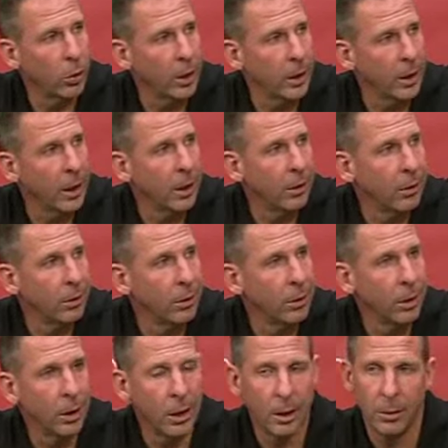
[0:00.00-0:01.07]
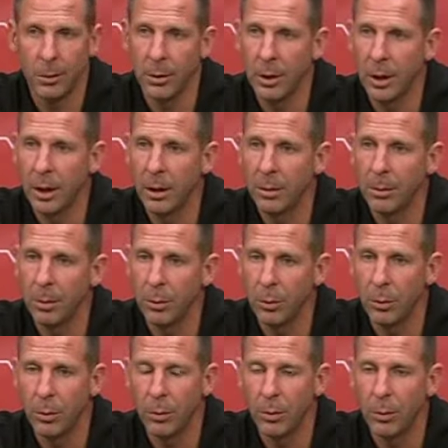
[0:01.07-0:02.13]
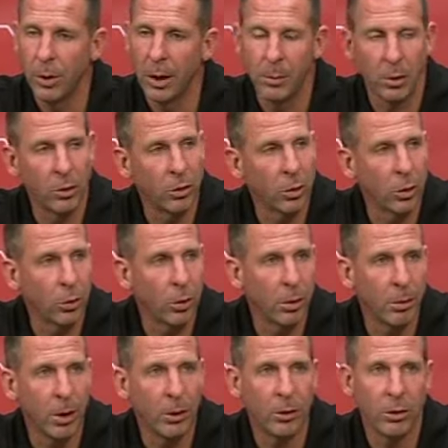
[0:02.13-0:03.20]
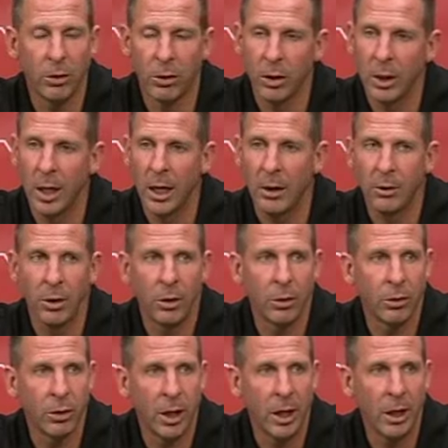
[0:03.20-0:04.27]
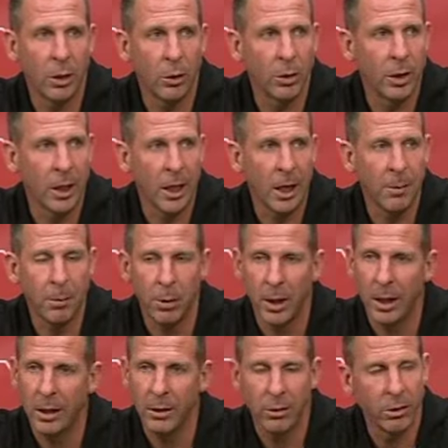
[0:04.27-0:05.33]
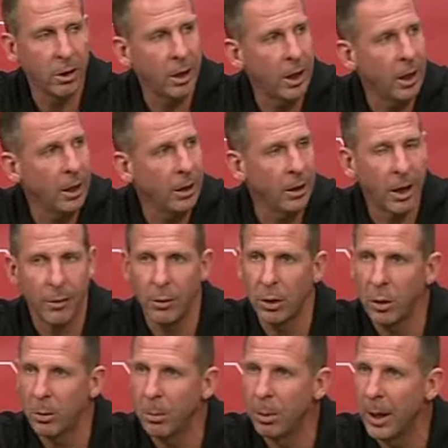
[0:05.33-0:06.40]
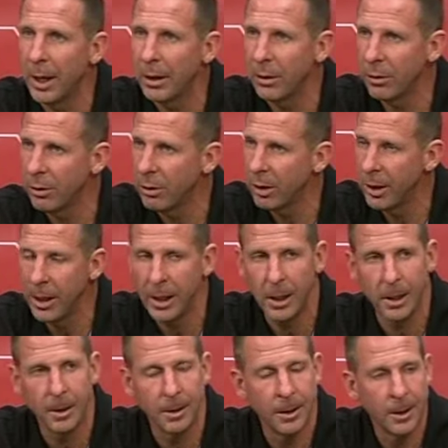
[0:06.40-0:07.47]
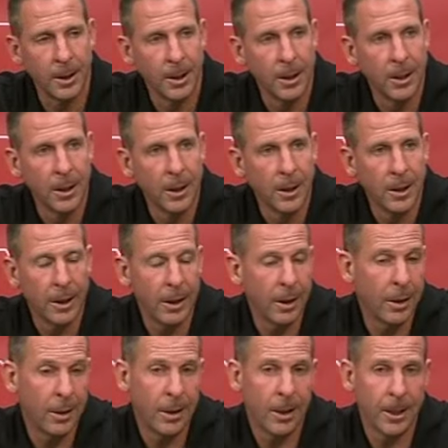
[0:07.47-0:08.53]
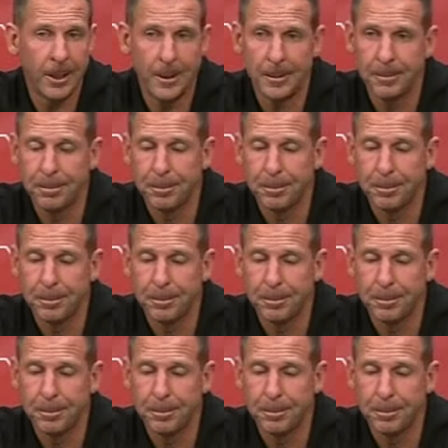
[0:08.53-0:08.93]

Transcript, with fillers: right now. And uh, what I'm concerned with most is our guys understanding what the game plan is today and having a good practice today and and uh,